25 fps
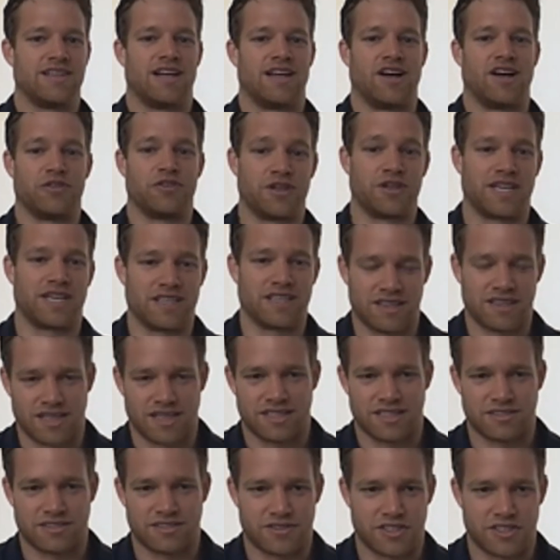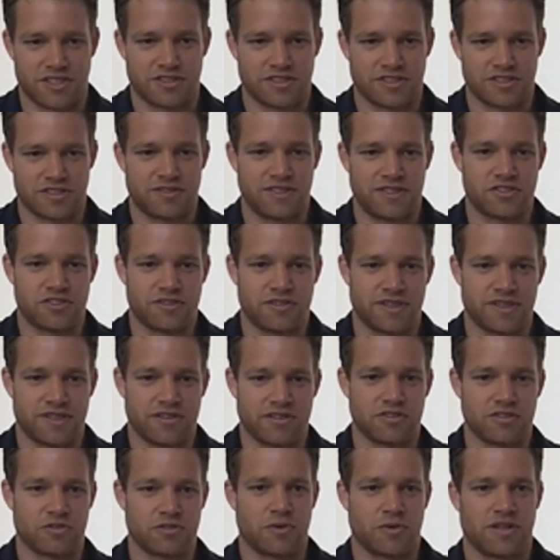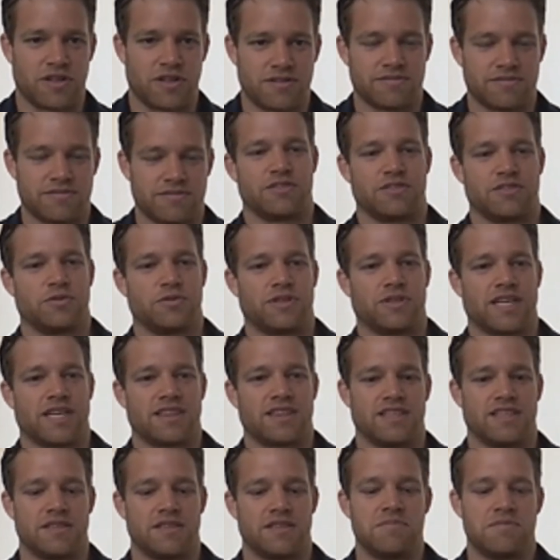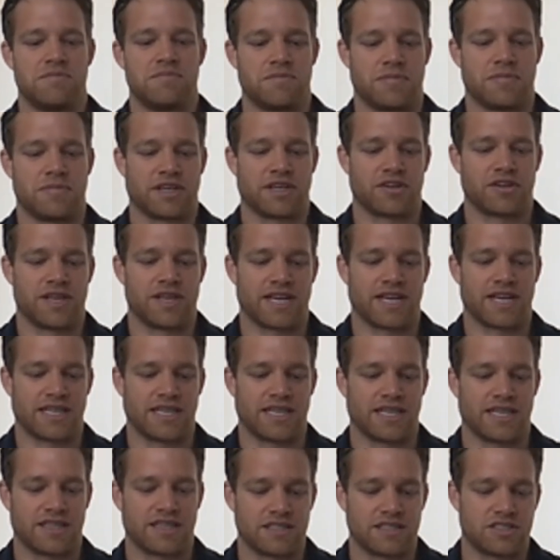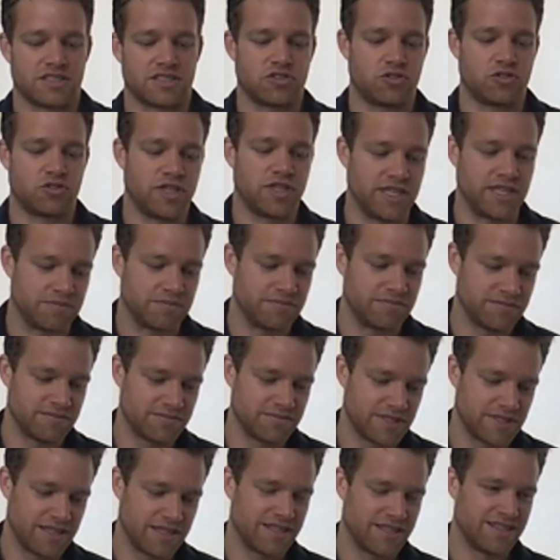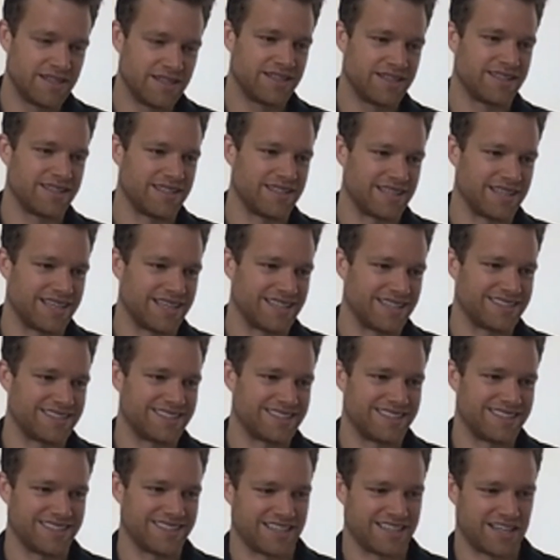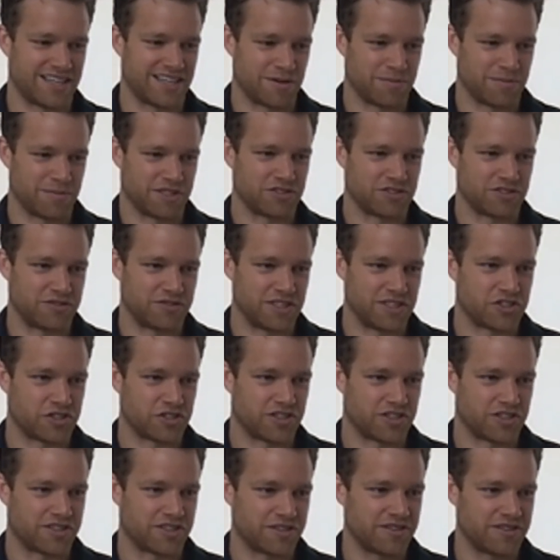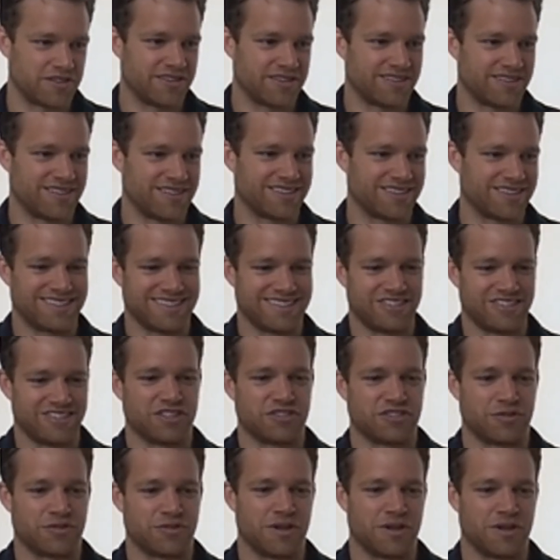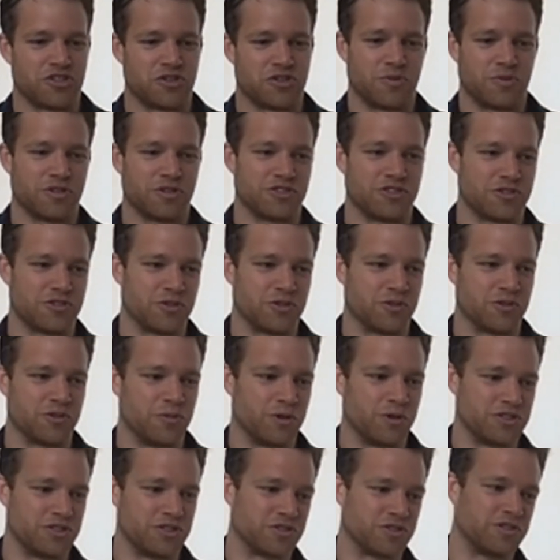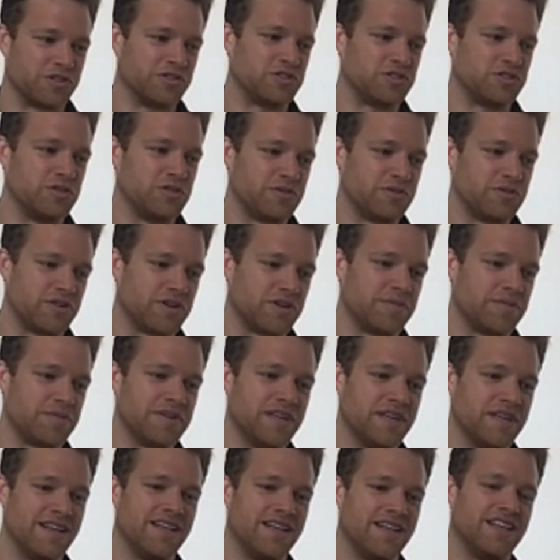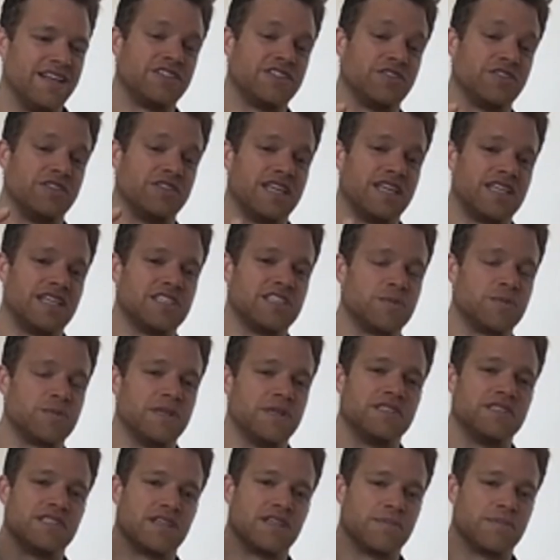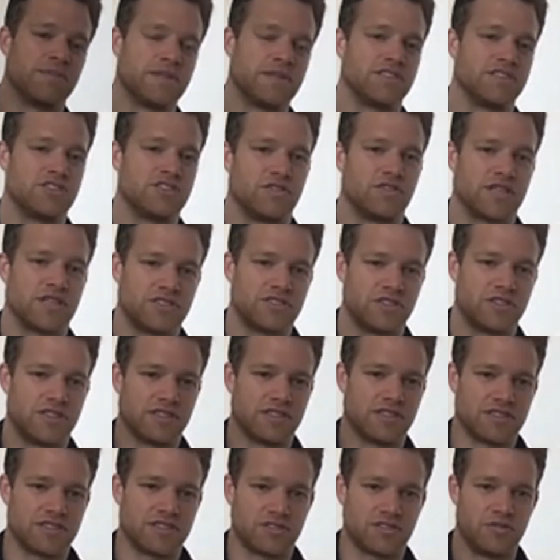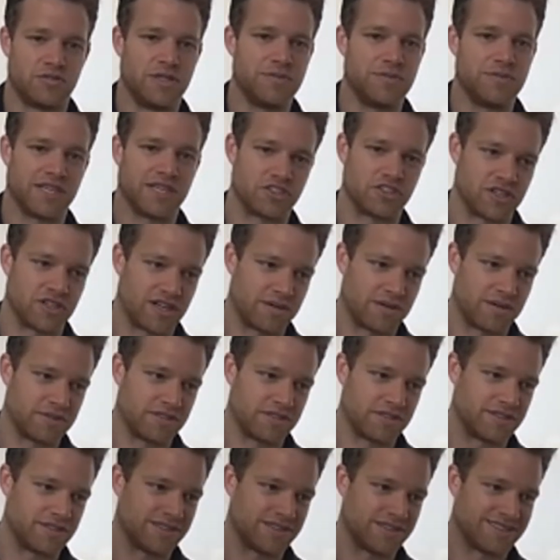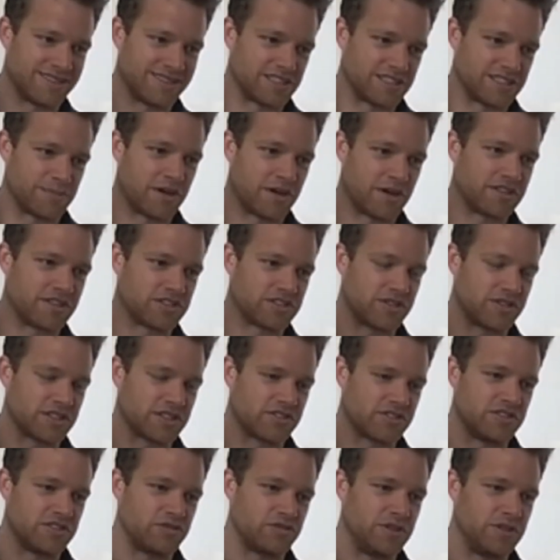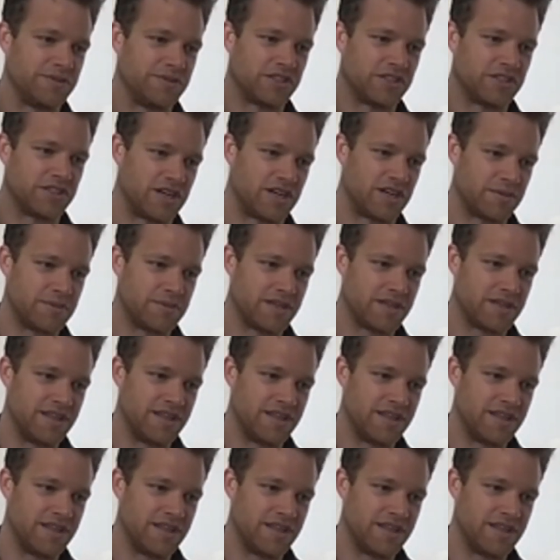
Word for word: How do I get the highest freshness feature values? Well, I do get them by connecting at the stream that um, this feature transformation wants to wants to consume from. So it then spins up a structured streaming job, a Spark structured streaming job,